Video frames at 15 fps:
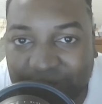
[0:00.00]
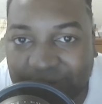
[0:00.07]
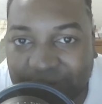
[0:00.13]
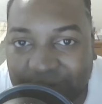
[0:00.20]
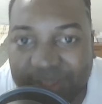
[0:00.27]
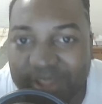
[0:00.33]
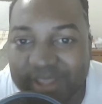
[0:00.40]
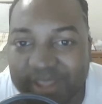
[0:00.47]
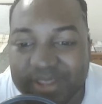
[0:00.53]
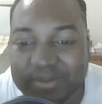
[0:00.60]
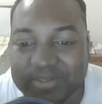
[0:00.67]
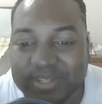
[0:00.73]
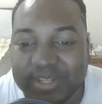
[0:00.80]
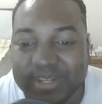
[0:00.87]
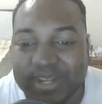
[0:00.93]
You know
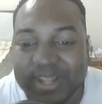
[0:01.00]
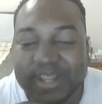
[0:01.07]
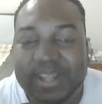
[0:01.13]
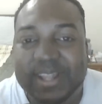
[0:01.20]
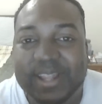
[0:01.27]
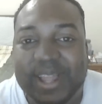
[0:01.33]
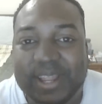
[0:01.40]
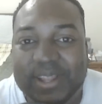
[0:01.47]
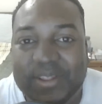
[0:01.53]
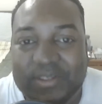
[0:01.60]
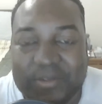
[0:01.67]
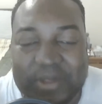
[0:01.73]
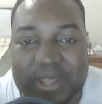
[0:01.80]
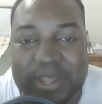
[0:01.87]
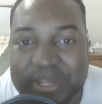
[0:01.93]
what I'm saying?
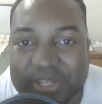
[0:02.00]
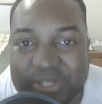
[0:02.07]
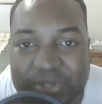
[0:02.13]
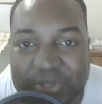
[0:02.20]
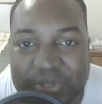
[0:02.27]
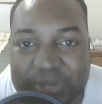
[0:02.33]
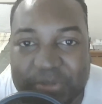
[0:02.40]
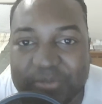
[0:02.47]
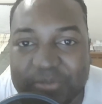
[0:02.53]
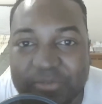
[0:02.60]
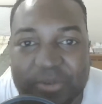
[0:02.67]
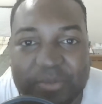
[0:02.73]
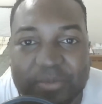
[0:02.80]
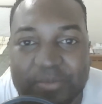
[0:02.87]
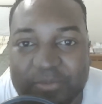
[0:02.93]
Like, you're getting
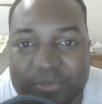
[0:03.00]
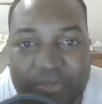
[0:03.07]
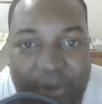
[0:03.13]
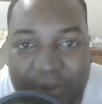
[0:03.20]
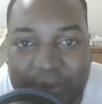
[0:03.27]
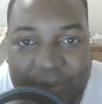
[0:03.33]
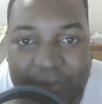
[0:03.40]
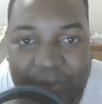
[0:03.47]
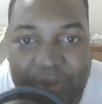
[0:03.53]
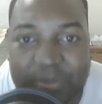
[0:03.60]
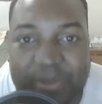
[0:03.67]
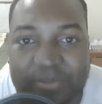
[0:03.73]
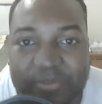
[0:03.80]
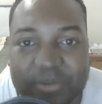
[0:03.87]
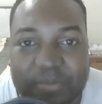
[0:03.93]
treatment from foreign
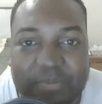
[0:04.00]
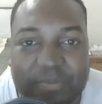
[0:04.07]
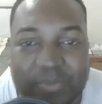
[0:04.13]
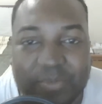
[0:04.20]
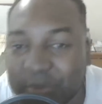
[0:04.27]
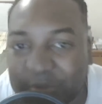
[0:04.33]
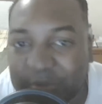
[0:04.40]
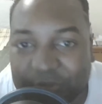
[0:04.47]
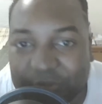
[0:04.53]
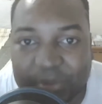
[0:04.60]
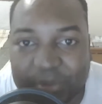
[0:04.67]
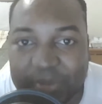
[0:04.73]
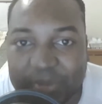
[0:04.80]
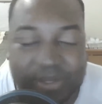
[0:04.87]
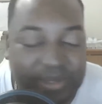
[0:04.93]
women, from beautiful
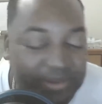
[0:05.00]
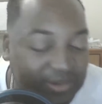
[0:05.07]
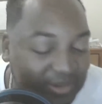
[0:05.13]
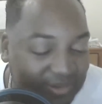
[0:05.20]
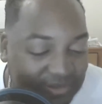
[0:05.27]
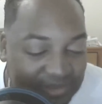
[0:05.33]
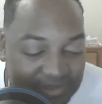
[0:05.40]
women.